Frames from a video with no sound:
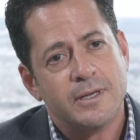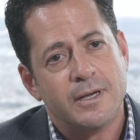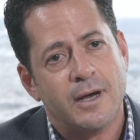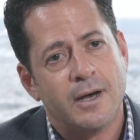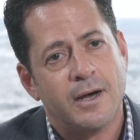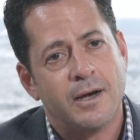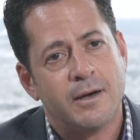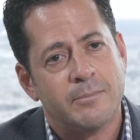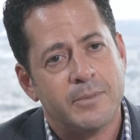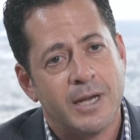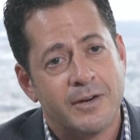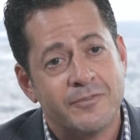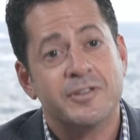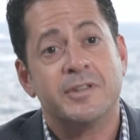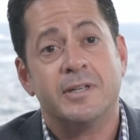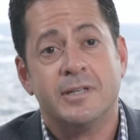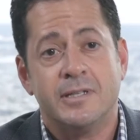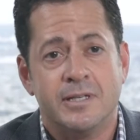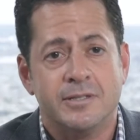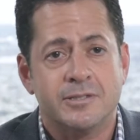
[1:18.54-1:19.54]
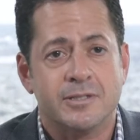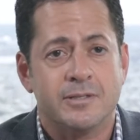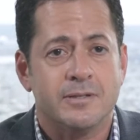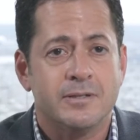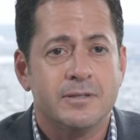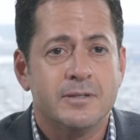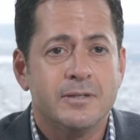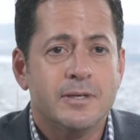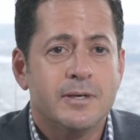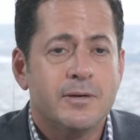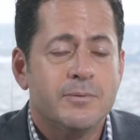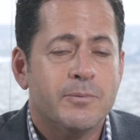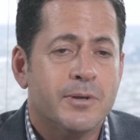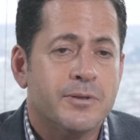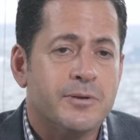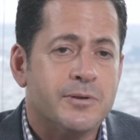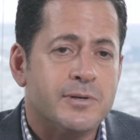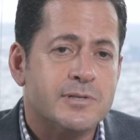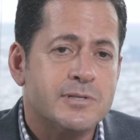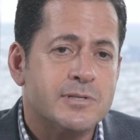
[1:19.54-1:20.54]
um, everything digital,
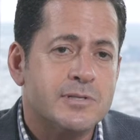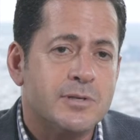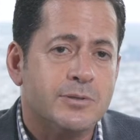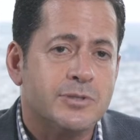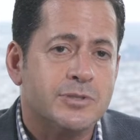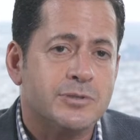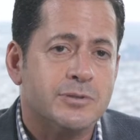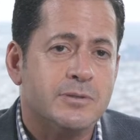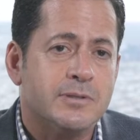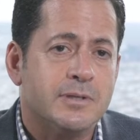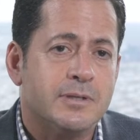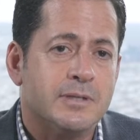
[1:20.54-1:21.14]
whether it's social